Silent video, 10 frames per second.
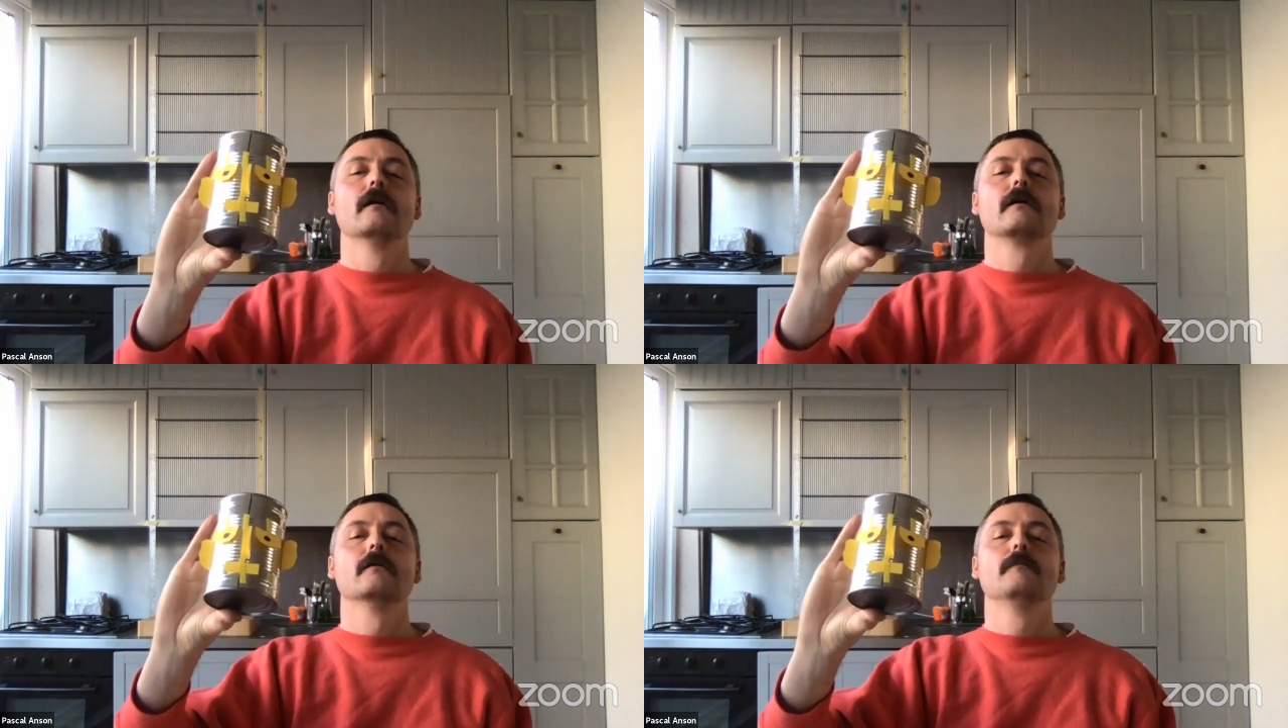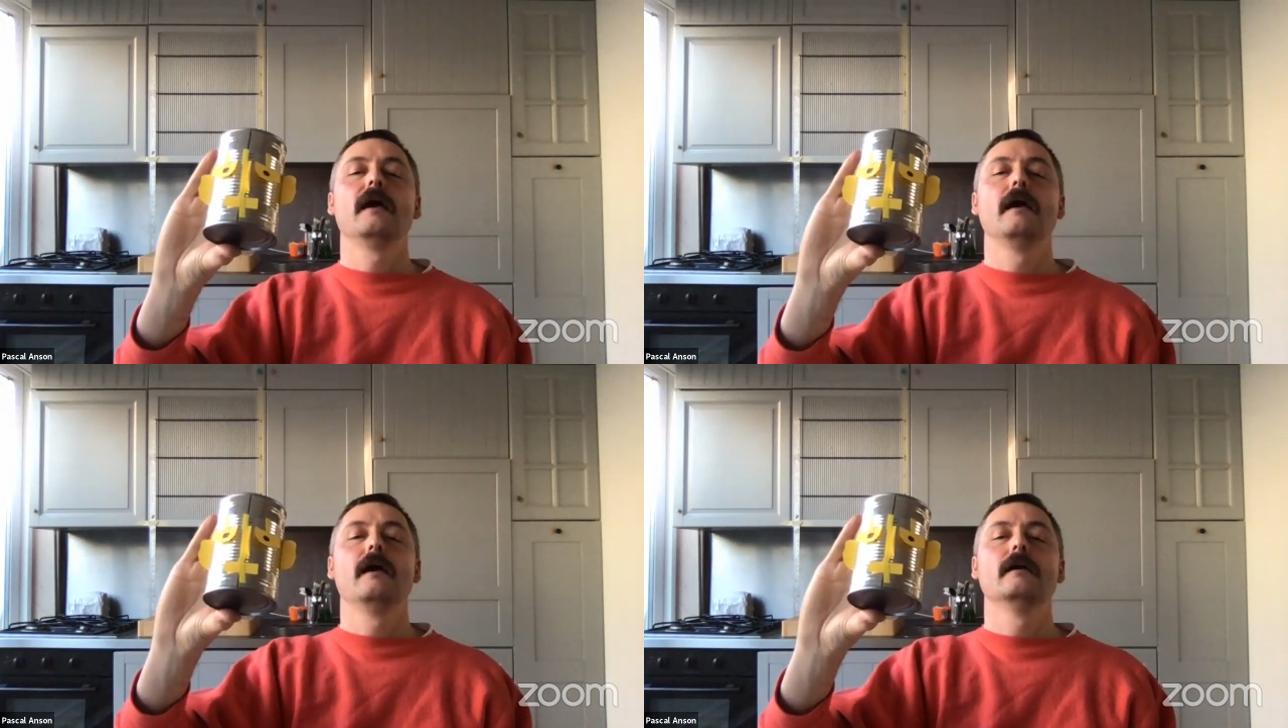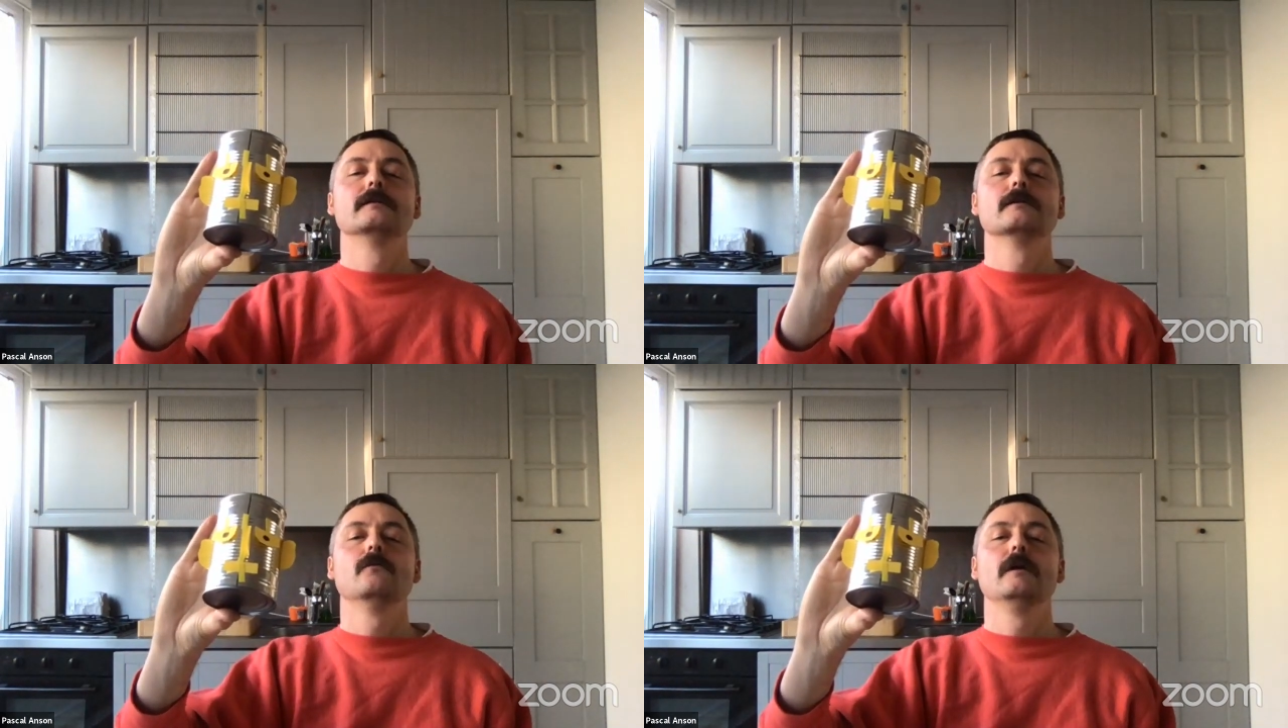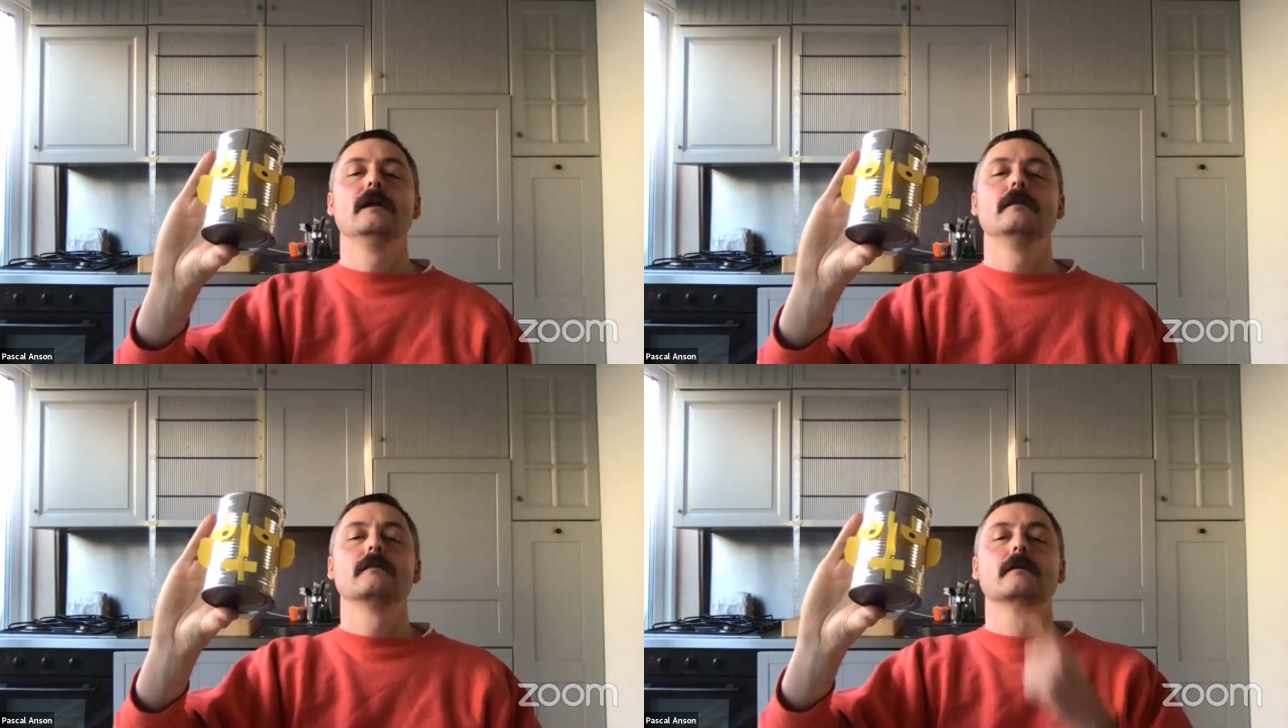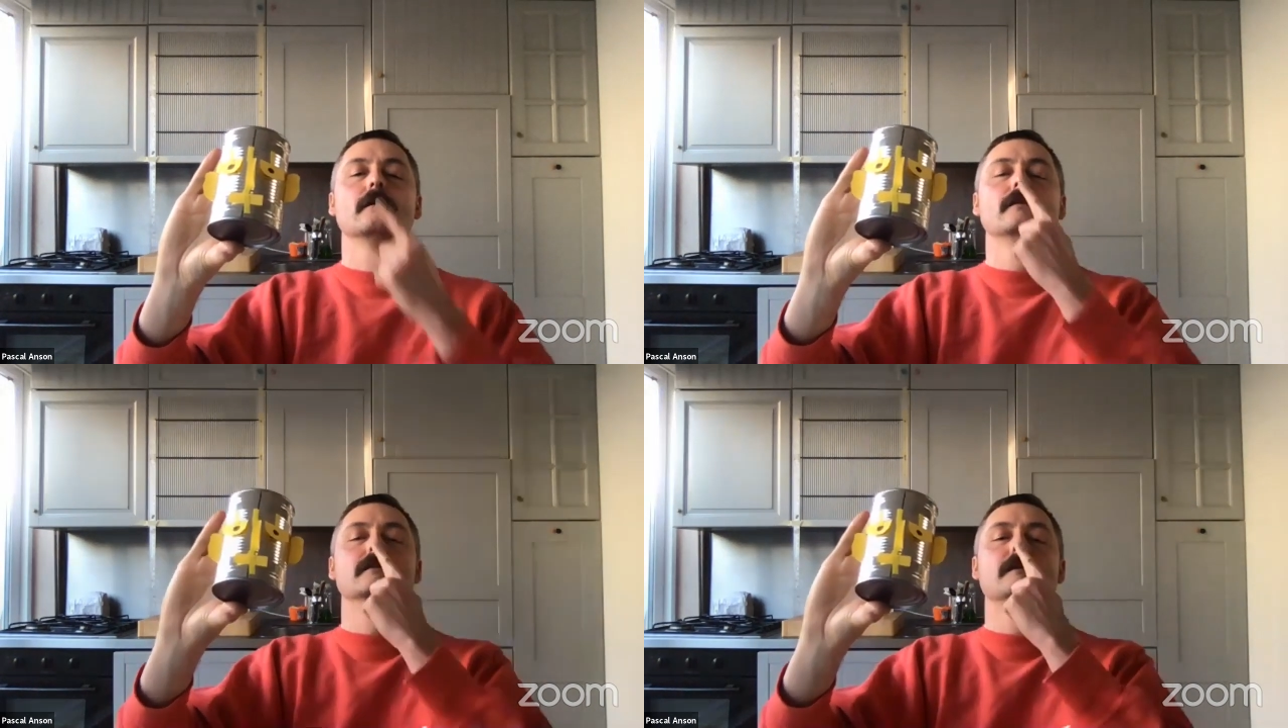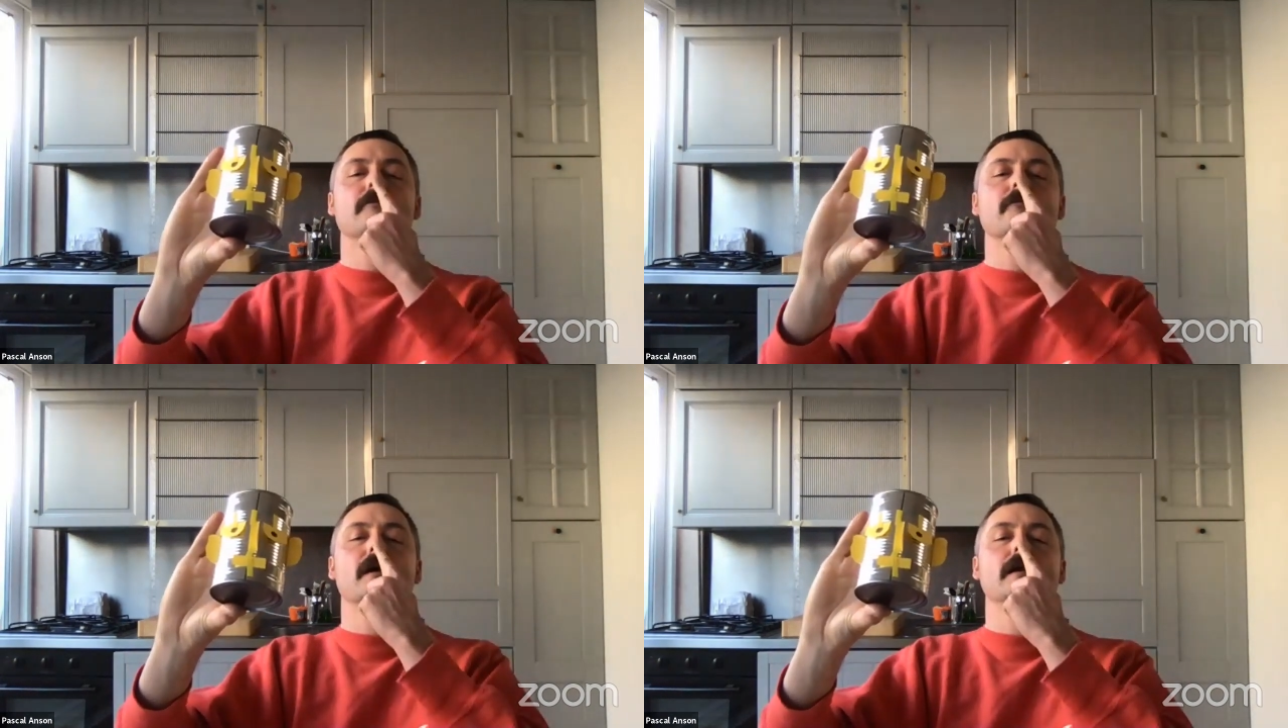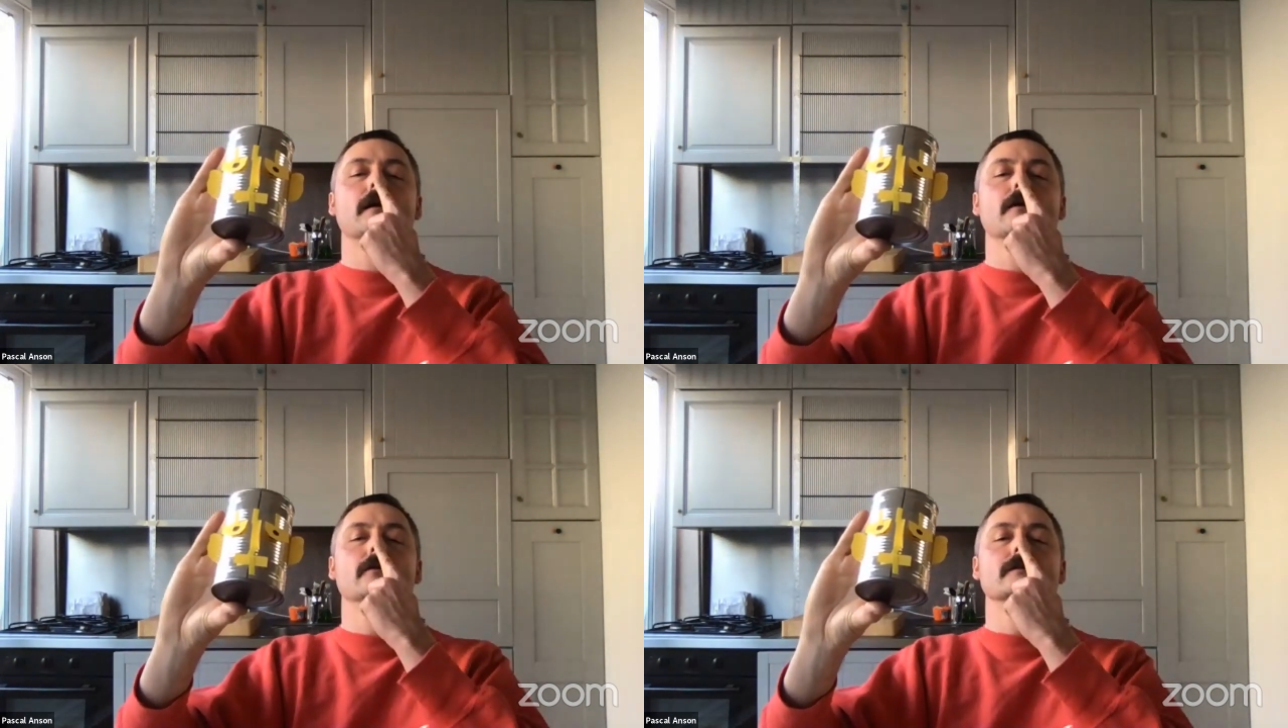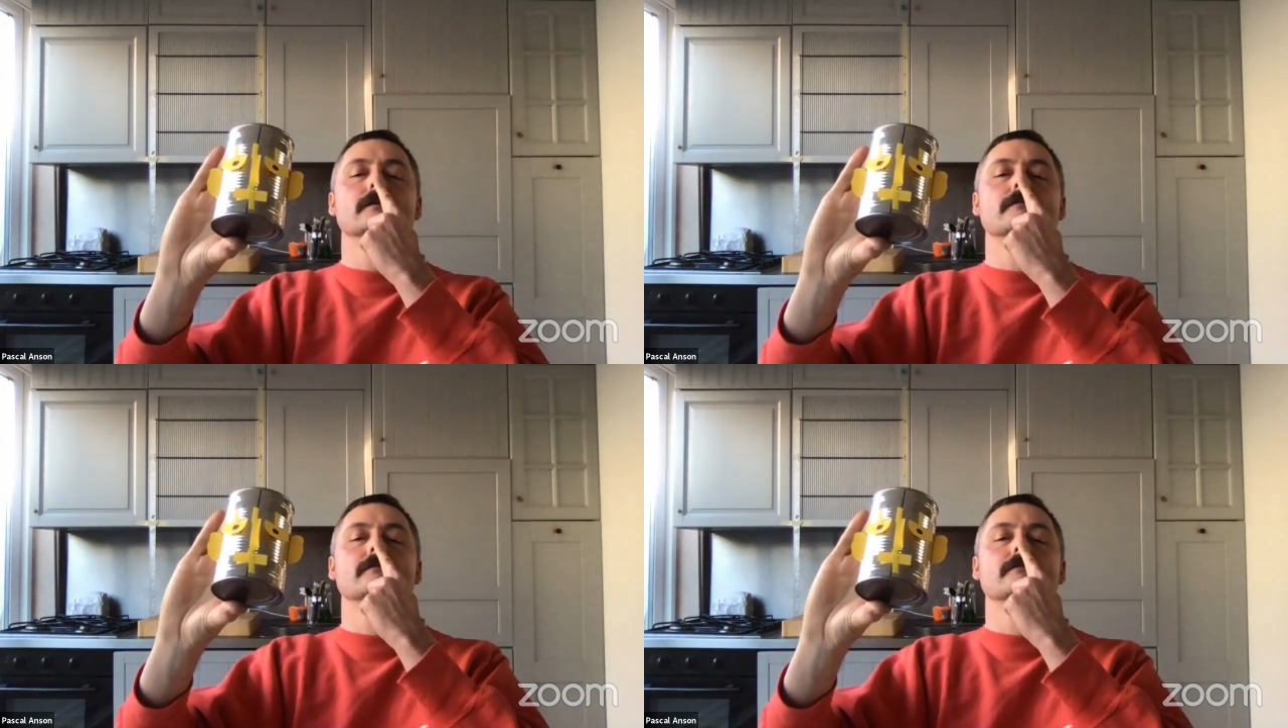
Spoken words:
compared with the tip of my nose.